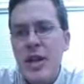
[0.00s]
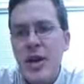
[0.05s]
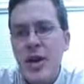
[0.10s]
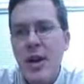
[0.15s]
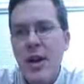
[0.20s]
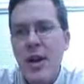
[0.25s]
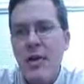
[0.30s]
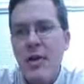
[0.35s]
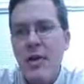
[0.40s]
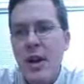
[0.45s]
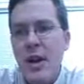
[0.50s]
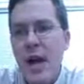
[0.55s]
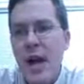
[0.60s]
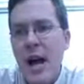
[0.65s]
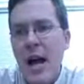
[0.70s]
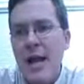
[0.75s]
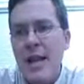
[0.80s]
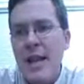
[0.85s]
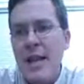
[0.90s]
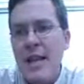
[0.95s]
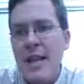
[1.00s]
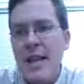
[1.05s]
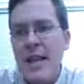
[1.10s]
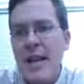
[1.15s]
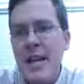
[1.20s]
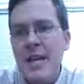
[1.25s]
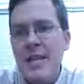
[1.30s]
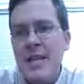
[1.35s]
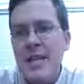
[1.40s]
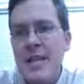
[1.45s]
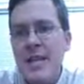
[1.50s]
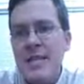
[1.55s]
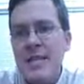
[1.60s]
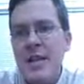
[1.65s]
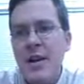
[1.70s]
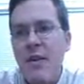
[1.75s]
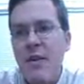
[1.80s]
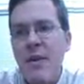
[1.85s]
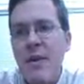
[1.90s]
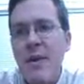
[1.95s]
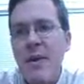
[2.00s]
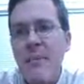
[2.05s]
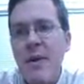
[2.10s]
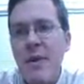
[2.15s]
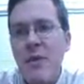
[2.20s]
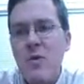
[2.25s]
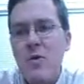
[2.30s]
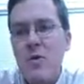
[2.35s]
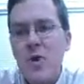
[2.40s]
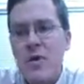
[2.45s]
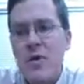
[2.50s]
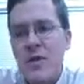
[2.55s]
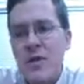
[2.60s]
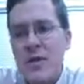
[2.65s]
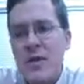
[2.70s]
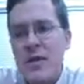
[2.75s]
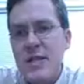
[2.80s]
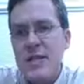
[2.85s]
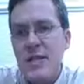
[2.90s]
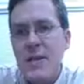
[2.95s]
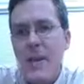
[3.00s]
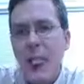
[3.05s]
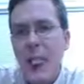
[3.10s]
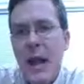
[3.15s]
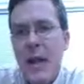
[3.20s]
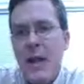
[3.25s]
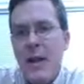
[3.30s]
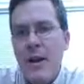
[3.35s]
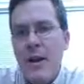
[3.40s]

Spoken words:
in the block, in the engine itself, in the metal surfaces.